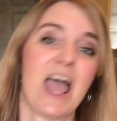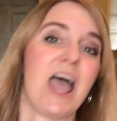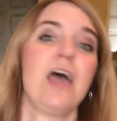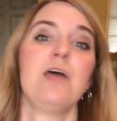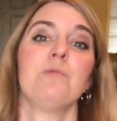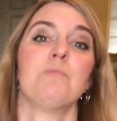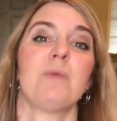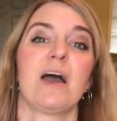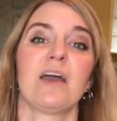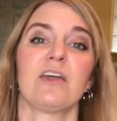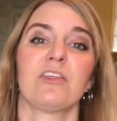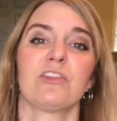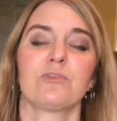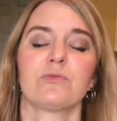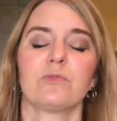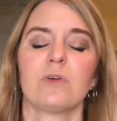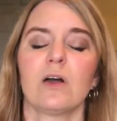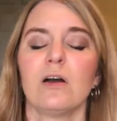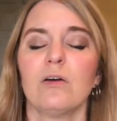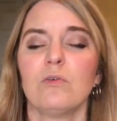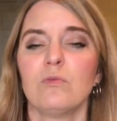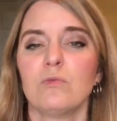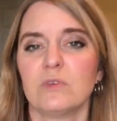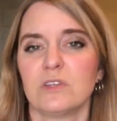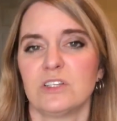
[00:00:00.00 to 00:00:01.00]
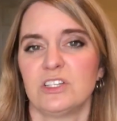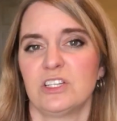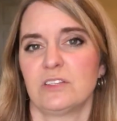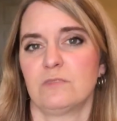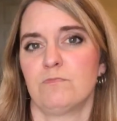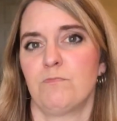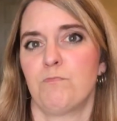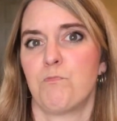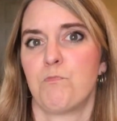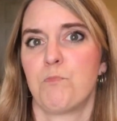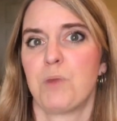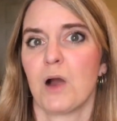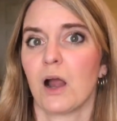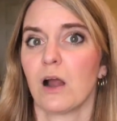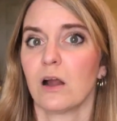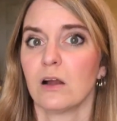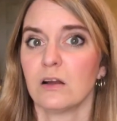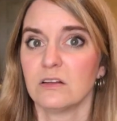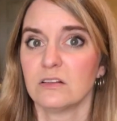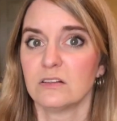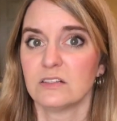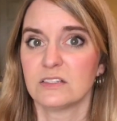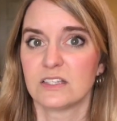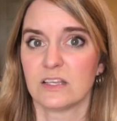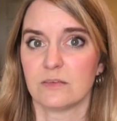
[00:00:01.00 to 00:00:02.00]
and my throat would just
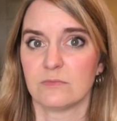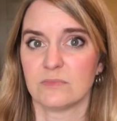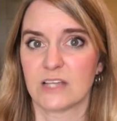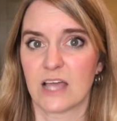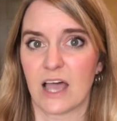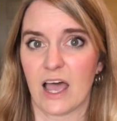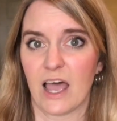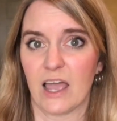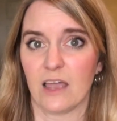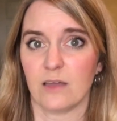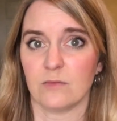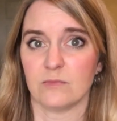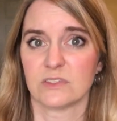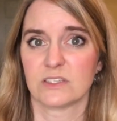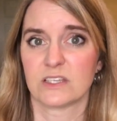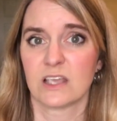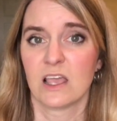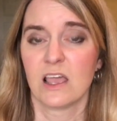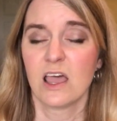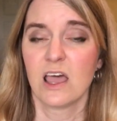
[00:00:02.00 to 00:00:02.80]
burn sometimes.